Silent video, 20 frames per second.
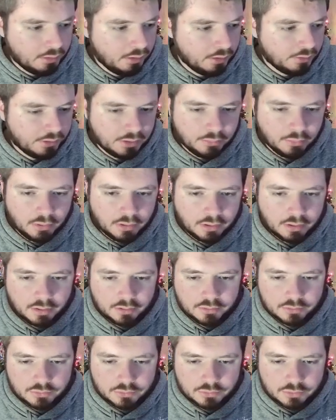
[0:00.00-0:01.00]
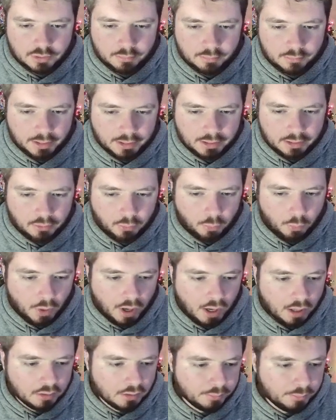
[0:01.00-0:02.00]
I think we're gonna do something like a
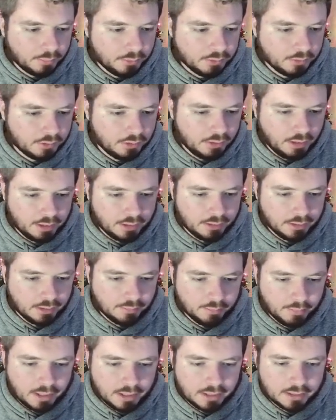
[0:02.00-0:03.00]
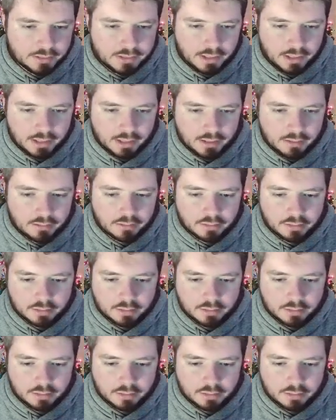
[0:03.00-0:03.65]
wallop and then meditate.